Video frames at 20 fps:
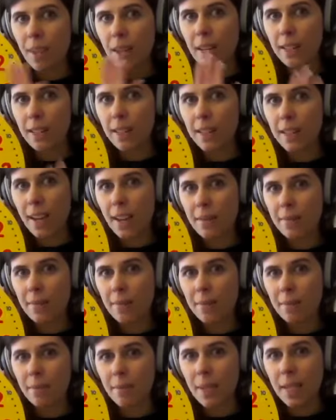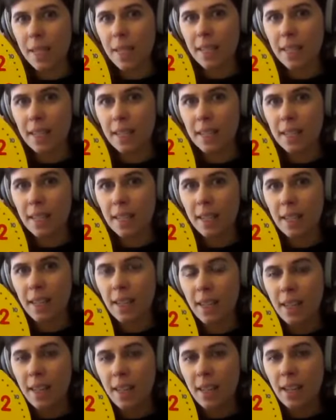And stop, because it's
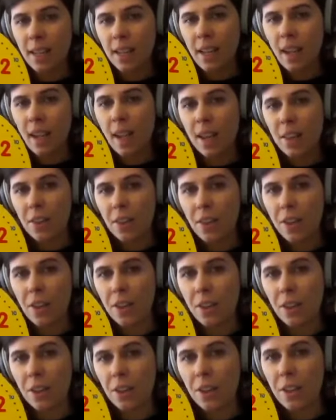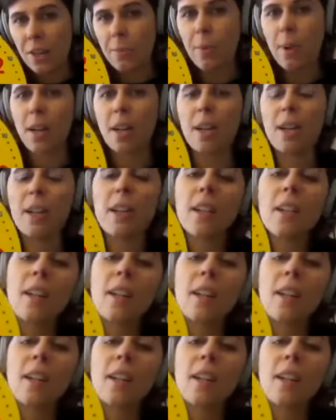at the 30 mark.